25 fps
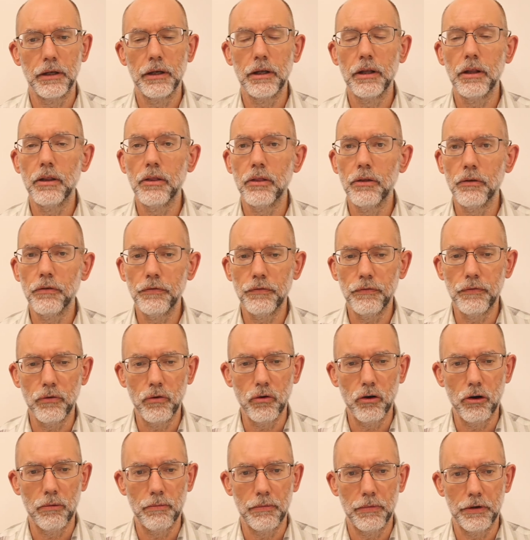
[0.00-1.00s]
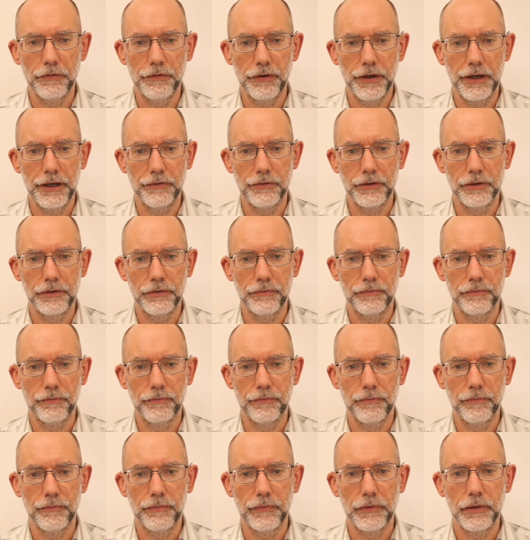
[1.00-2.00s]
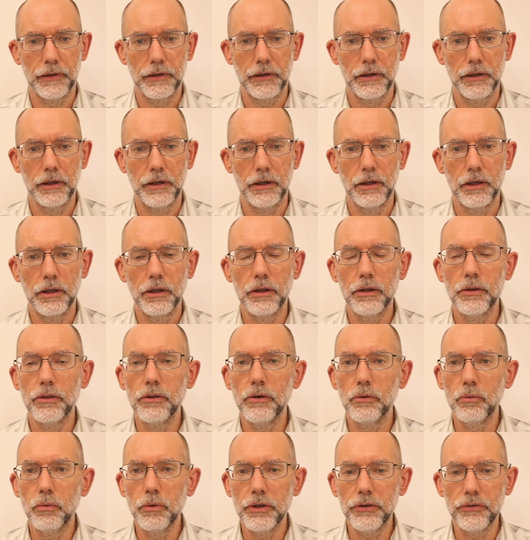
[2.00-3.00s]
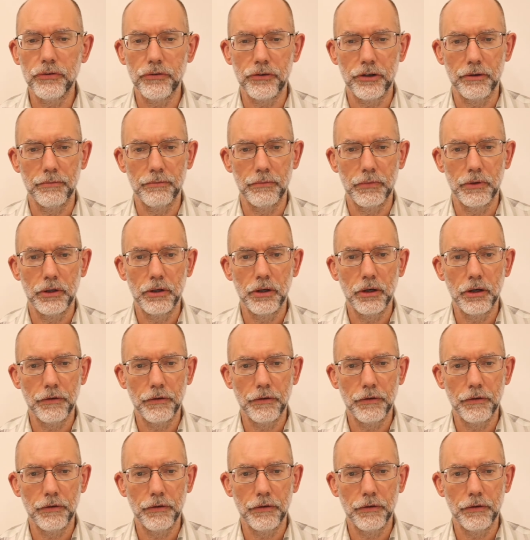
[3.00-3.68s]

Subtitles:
the form of heaven, the wisdom of